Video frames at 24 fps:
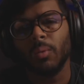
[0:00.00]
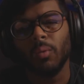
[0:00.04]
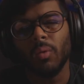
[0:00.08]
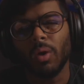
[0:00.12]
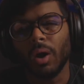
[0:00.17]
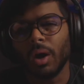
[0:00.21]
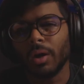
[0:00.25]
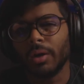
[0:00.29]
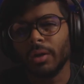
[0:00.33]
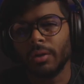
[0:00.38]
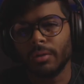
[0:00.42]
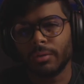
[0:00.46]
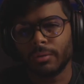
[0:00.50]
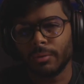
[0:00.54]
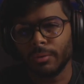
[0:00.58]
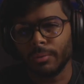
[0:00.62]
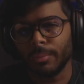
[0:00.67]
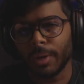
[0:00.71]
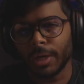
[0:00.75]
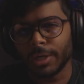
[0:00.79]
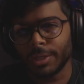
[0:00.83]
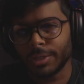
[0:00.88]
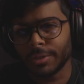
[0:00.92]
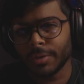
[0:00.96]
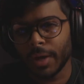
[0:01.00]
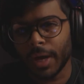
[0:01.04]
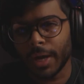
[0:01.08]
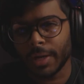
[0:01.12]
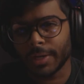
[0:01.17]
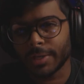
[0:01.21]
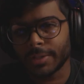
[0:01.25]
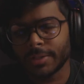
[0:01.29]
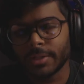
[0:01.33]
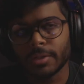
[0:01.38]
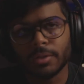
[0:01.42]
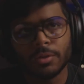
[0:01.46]
walking through my
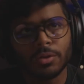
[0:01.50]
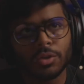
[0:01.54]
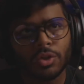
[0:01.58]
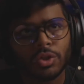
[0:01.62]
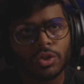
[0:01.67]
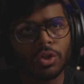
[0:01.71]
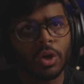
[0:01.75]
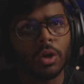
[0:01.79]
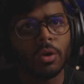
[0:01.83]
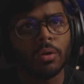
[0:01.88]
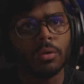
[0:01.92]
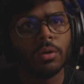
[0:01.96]
tracks. So